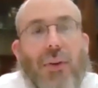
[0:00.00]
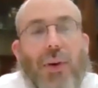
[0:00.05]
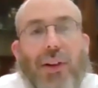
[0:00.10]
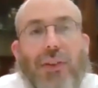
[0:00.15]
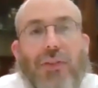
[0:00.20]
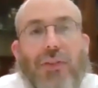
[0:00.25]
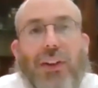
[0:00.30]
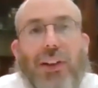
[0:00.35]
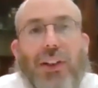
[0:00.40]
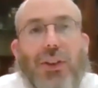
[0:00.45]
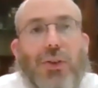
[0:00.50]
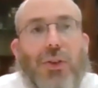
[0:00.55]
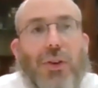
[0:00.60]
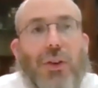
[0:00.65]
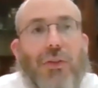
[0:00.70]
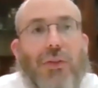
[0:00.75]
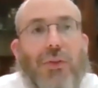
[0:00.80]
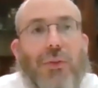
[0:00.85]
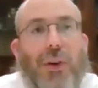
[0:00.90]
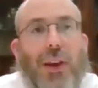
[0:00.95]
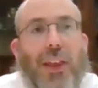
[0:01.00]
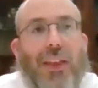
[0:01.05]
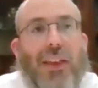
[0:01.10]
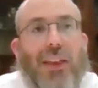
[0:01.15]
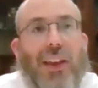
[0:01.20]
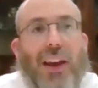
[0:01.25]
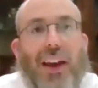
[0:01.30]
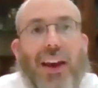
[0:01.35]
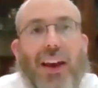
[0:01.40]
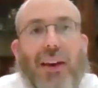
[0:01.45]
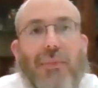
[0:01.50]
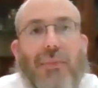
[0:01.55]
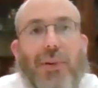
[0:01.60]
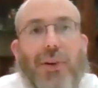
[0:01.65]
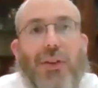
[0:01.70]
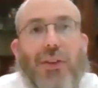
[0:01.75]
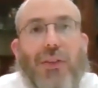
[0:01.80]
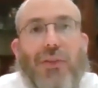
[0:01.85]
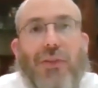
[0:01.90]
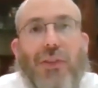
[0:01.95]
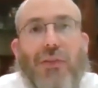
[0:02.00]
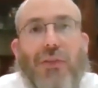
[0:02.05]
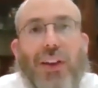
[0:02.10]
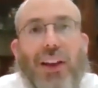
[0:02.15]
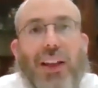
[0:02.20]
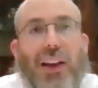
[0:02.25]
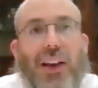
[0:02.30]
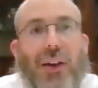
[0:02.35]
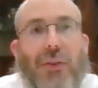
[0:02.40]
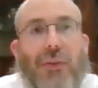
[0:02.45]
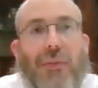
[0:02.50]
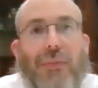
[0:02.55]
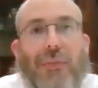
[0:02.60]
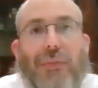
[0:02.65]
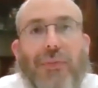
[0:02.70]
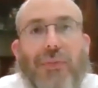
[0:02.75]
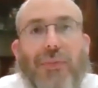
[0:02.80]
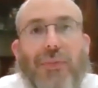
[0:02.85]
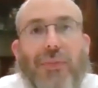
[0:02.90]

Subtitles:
want to finish off with a beautiful video